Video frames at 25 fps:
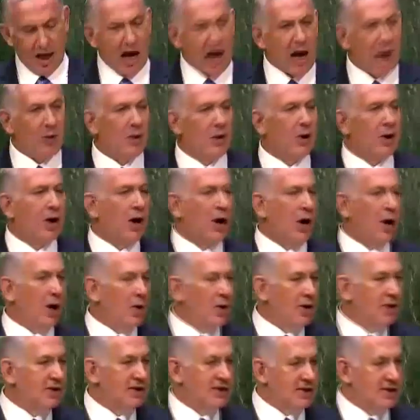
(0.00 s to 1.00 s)
I will
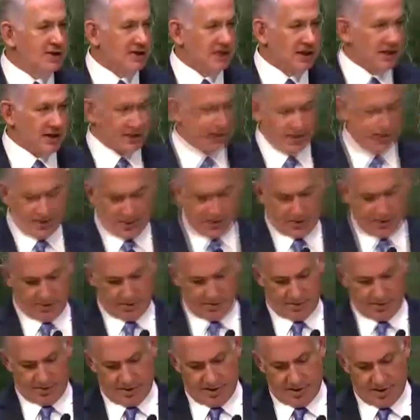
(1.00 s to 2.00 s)
always insist
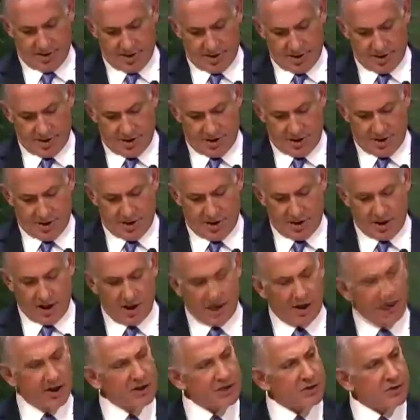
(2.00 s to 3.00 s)

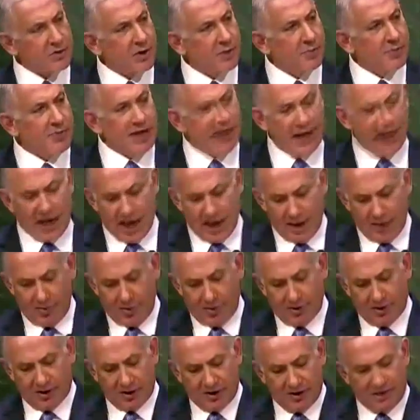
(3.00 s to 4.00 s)
that Israel be
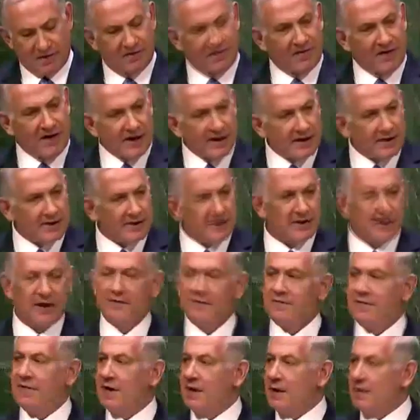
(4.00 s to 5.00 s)
able to defend
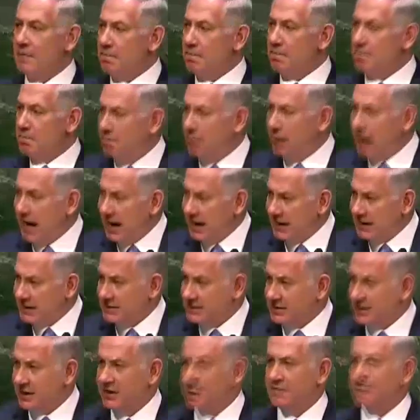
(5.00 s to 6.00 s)
itself by
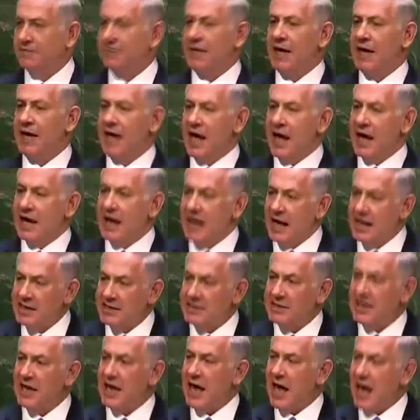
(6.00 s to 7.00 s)
itself
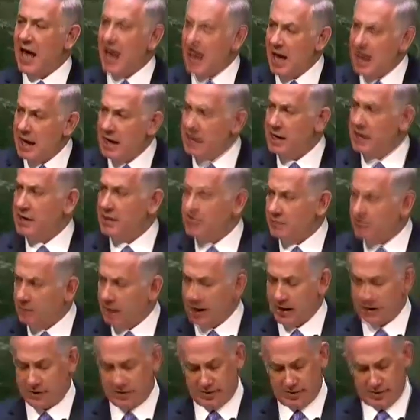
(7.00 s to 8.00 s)
against any
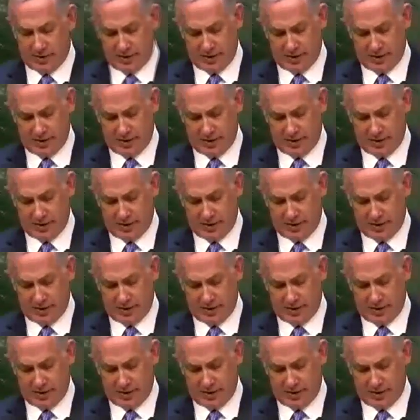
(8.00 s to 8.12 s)
threat.